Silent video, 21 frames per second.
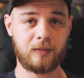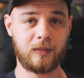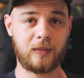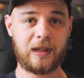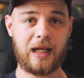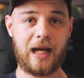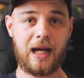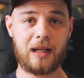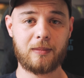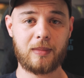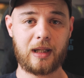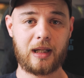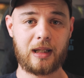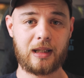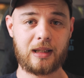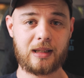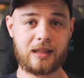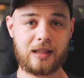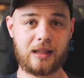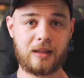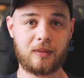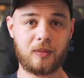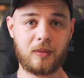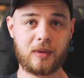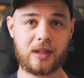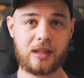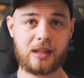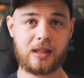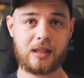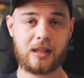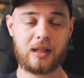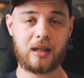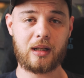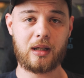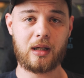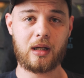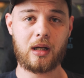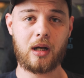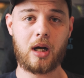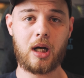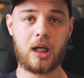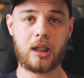that because it was
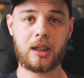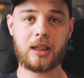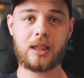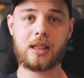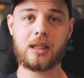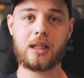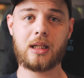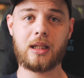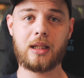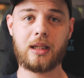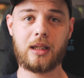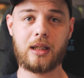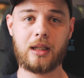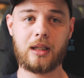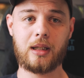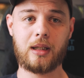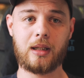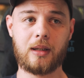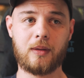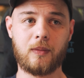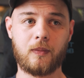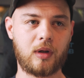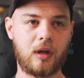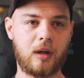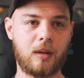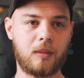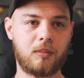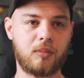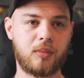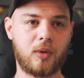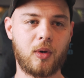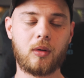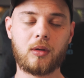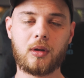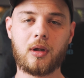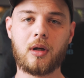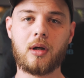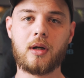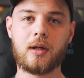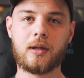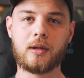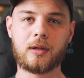honestly a
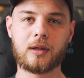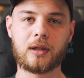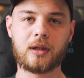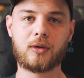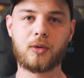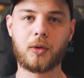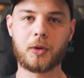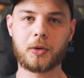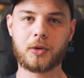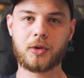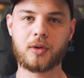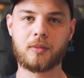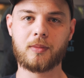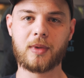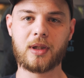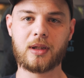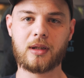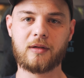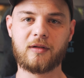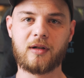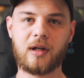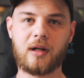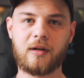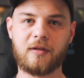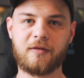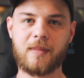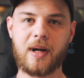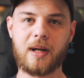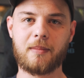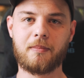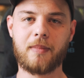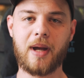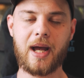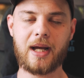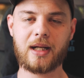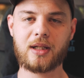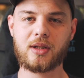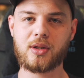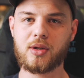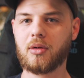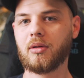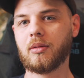prolonged torturement of my
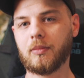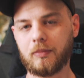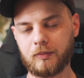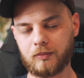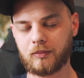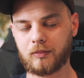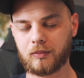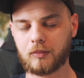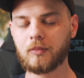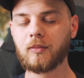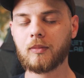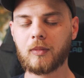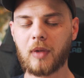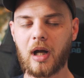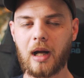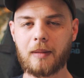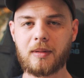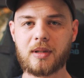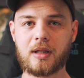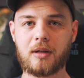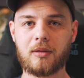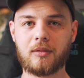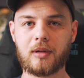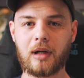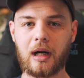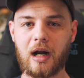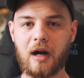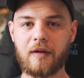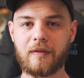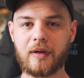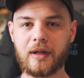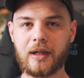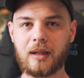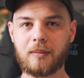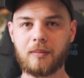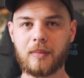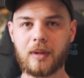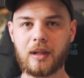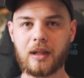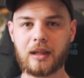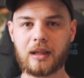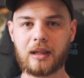back. So I'm still recovering,
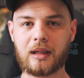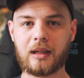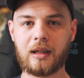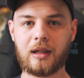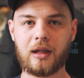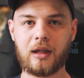but